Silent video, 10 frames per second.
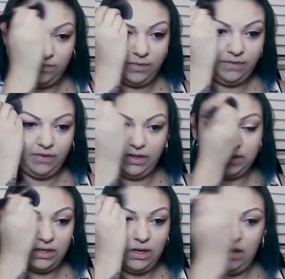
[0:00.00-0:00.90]
parts of my
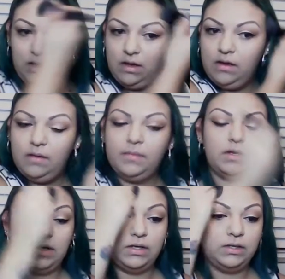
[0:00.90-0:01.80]
face
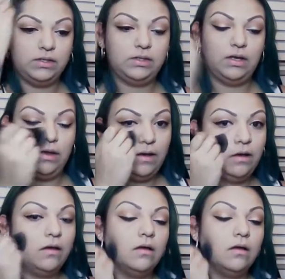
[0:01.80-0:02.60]
because